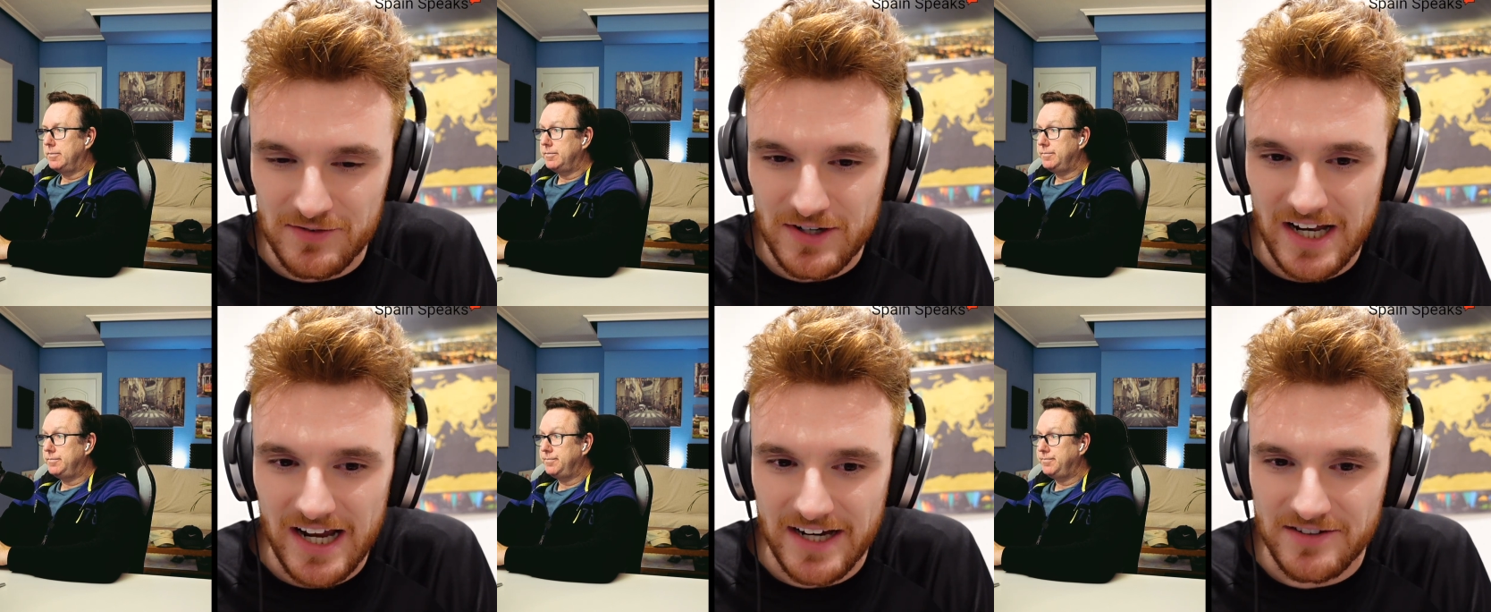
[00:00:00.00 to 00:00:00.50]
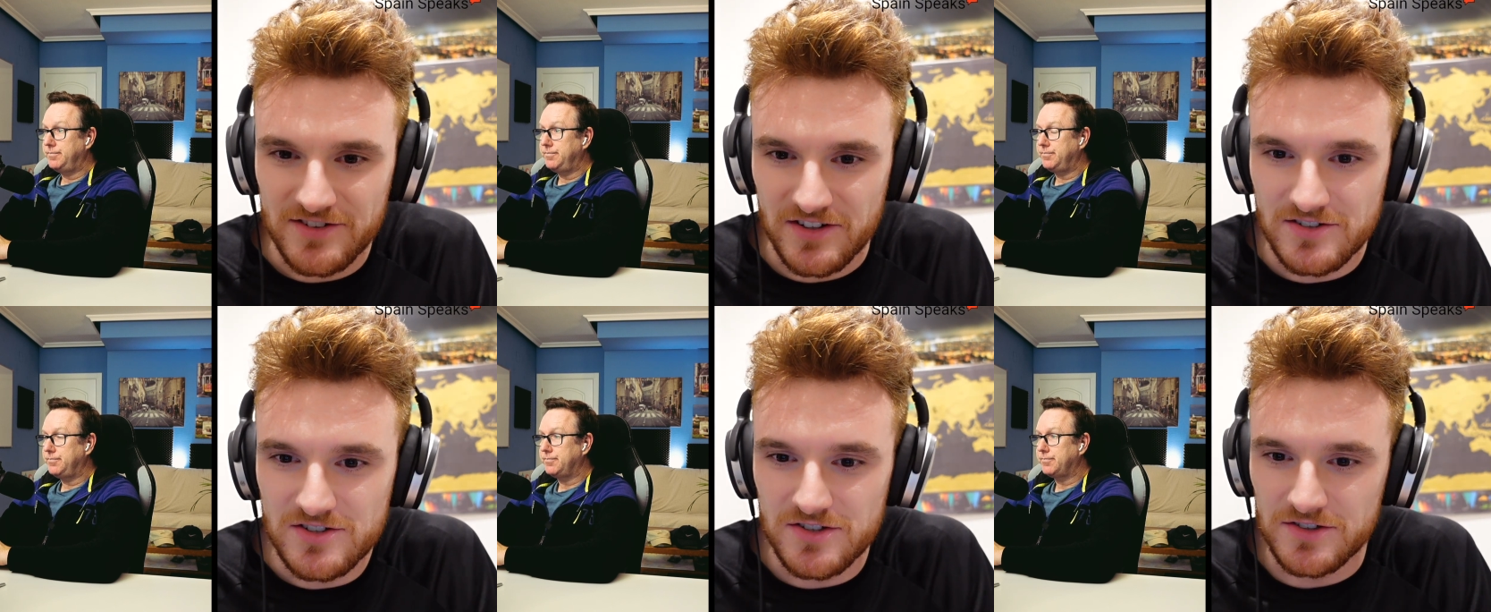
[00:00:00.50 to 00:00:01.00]
Speaker 1: reliance
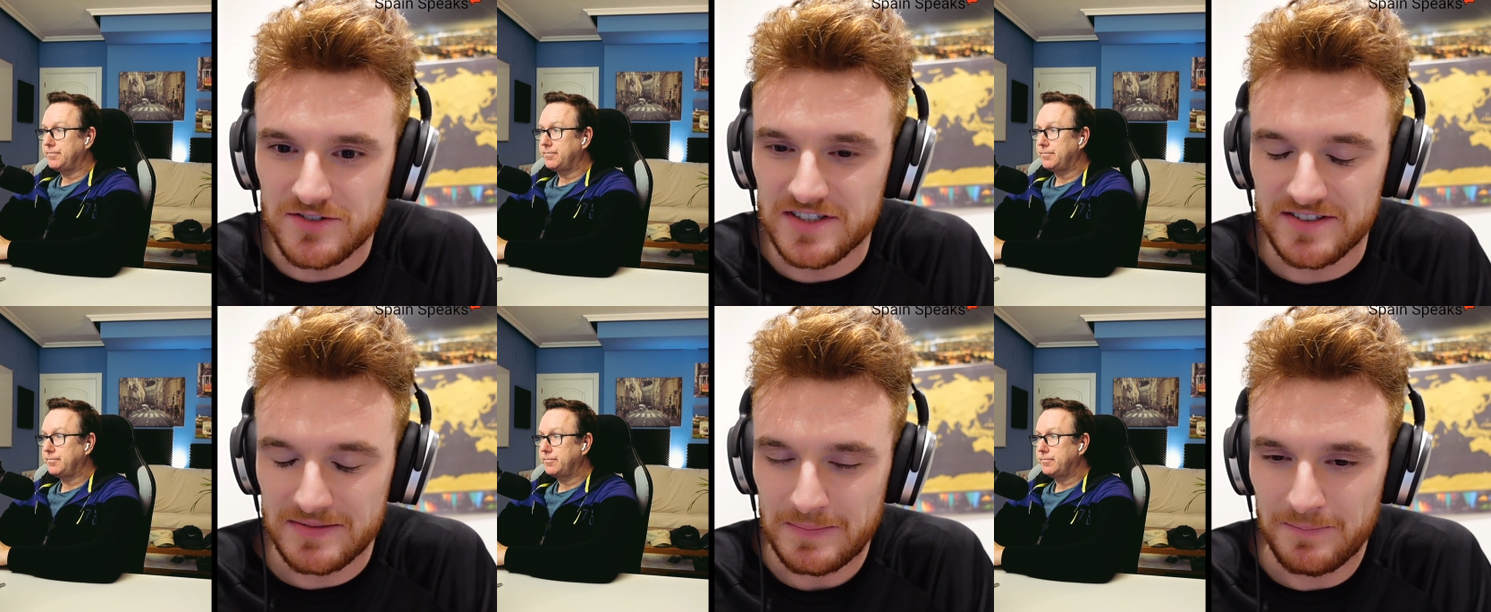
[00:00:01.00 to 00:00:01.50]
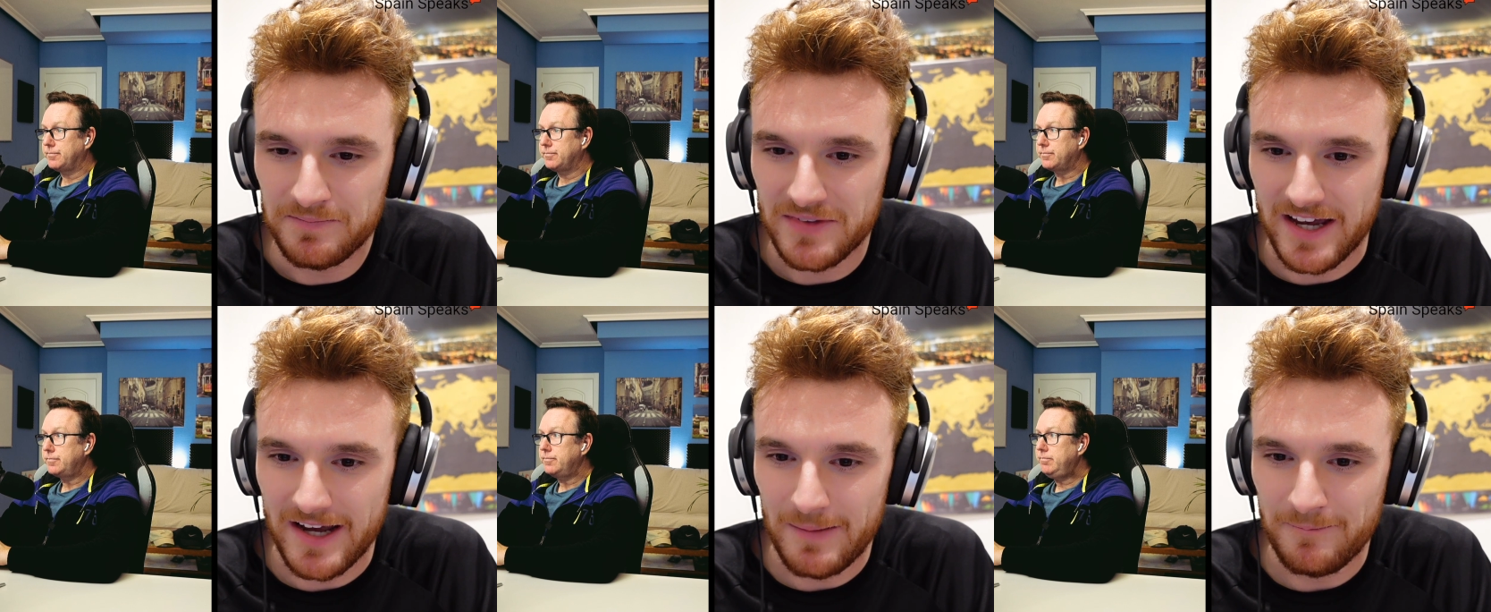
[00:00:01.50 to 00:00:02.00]
on tourism,
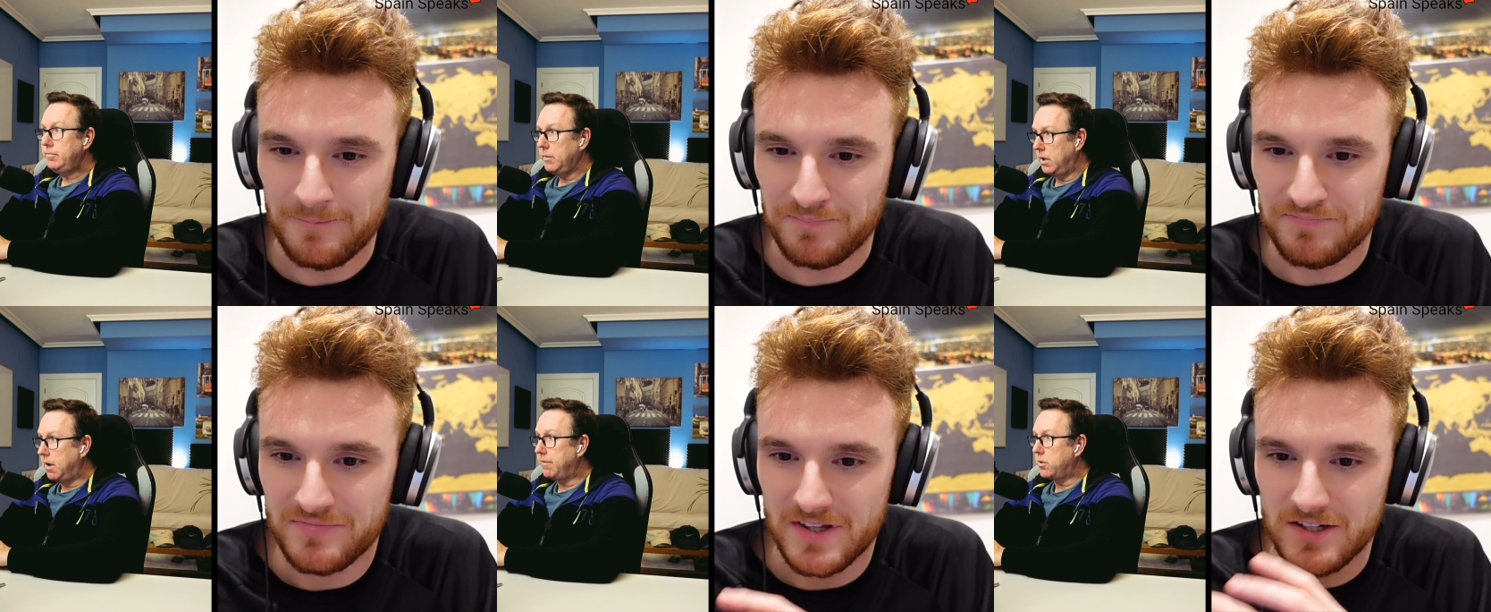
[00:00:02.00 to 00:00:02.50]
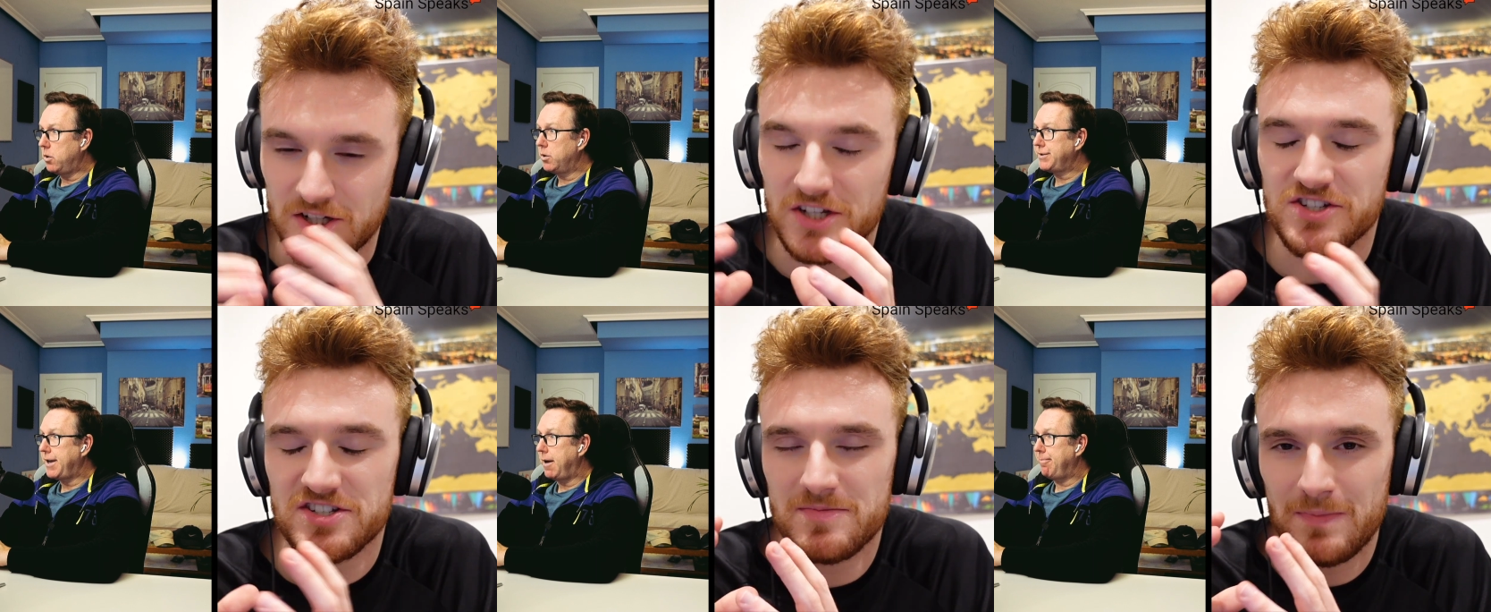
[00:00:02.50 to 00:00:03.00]
um, course, not
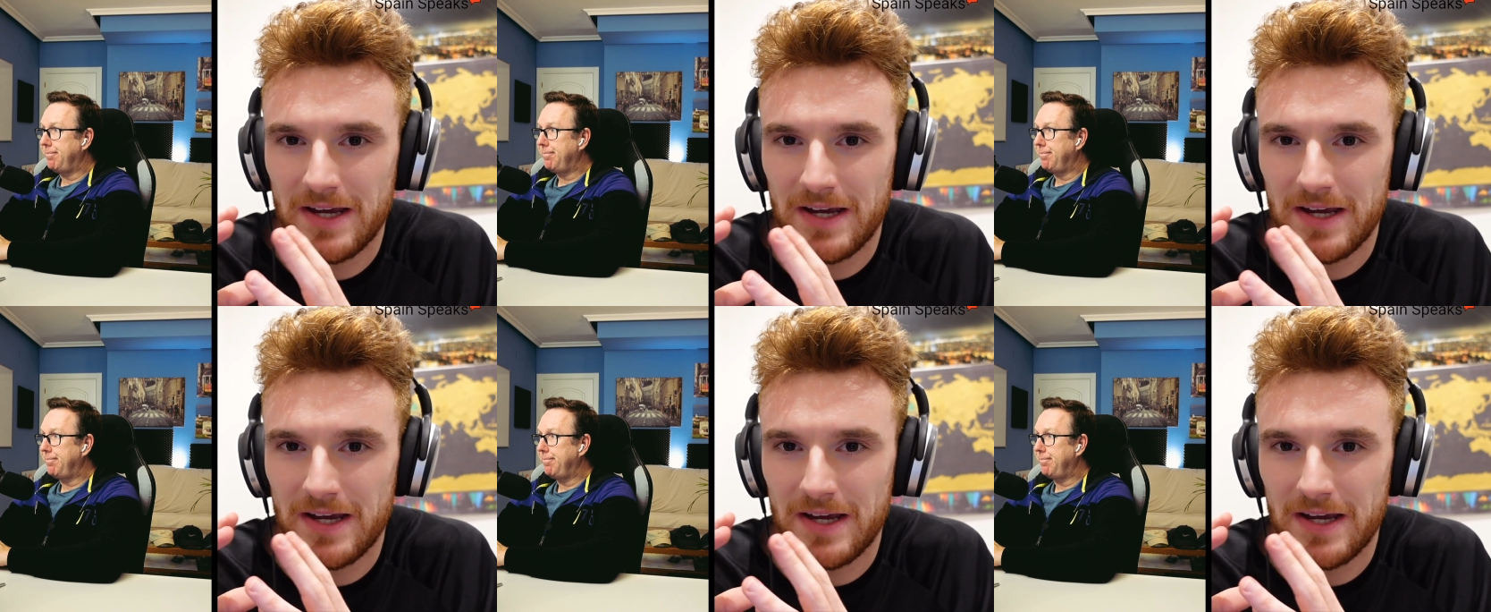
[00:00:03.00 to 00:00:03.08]
just yeah.